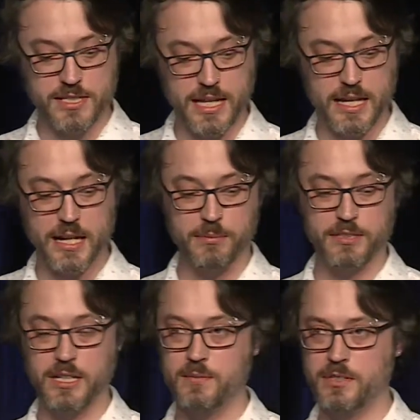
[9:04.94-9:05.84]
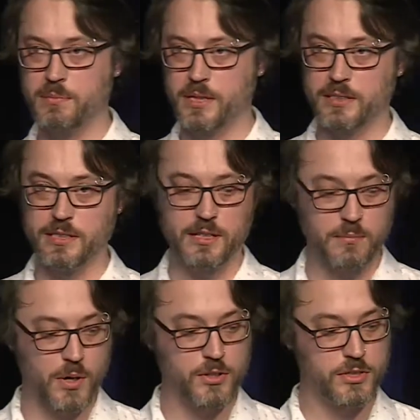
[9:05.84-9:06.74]
is they enable teams to build in the
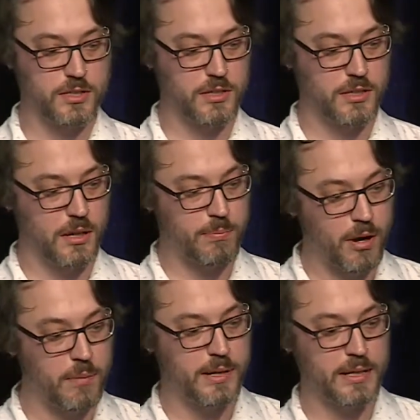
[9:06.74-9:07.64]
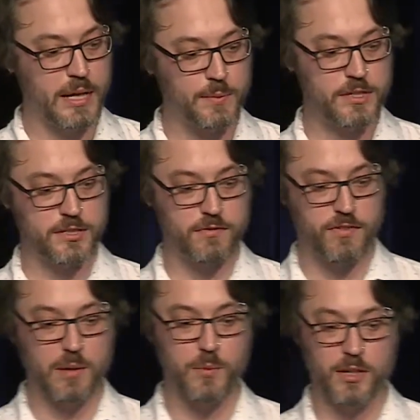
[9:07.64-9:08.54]
most appropriate languages and
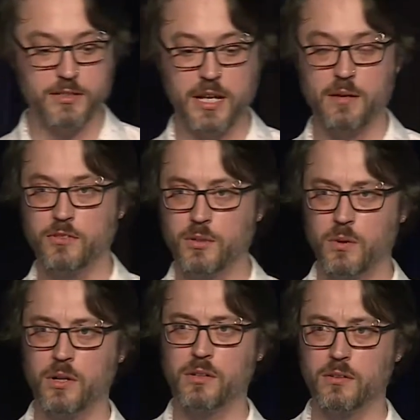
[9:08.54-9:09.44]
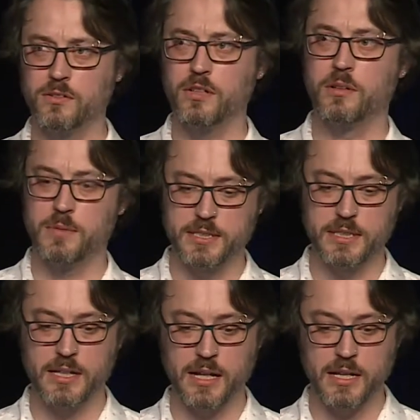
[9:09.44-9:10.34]
frameworks and to work
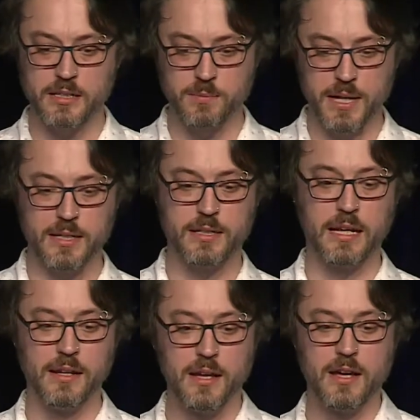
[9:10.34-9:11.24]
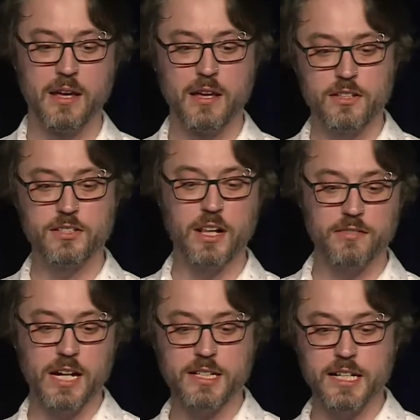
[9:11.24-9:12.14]
autonomously and independently. This style of
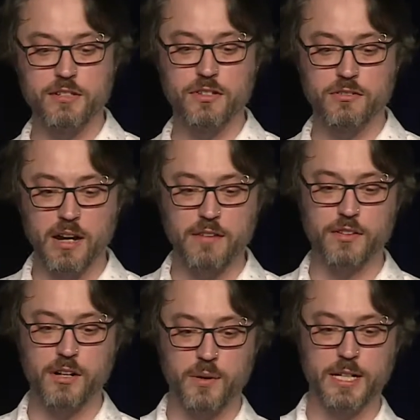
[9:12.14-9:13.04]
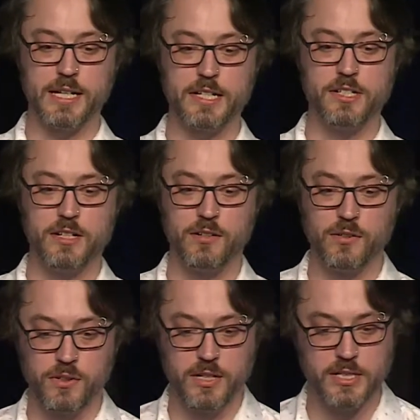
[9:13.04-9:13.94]
architecture is great for growing an engineering
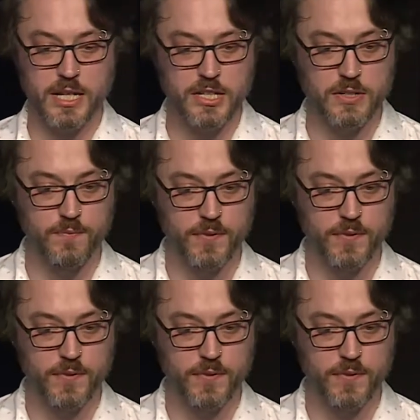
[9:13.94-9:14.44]
organization.